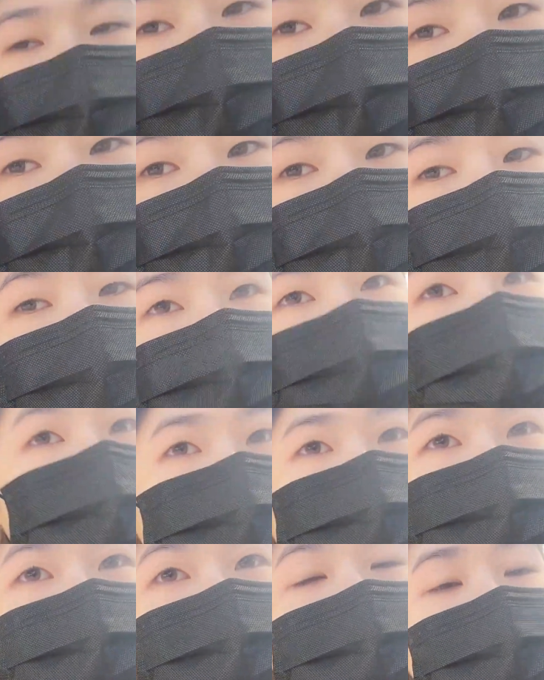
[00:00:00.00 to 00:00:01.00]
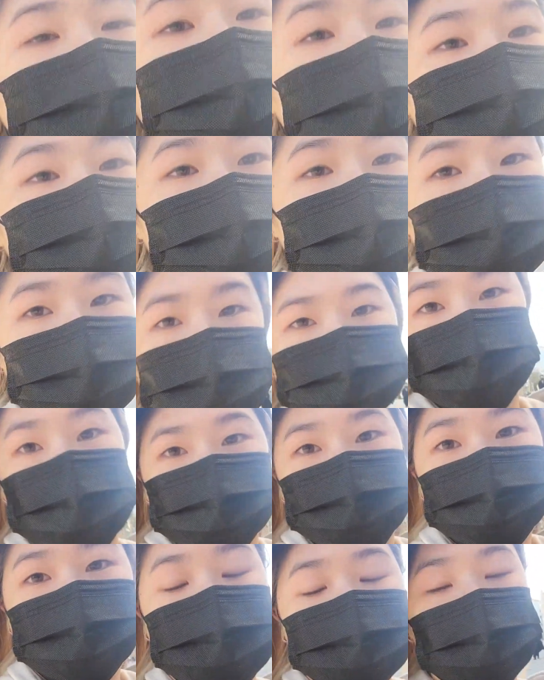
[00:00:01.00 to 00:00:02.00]
to the hair and makeup
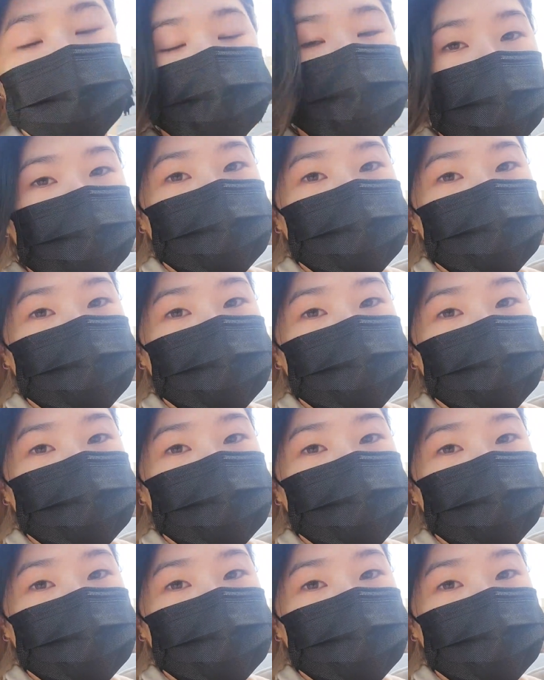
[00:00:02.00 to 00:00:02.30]
session right